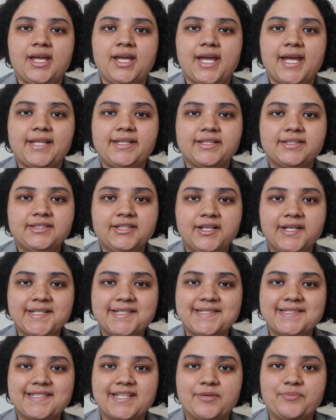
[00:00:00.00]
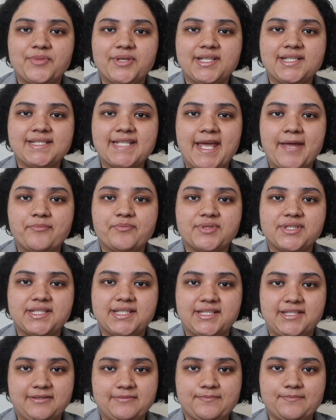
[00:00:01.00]
And the third step is
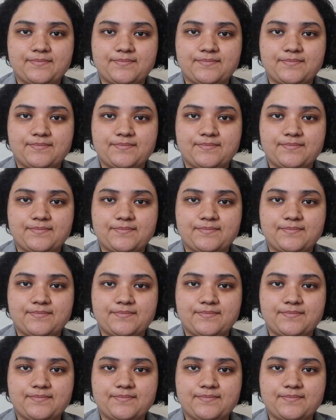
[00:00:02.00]
empathy.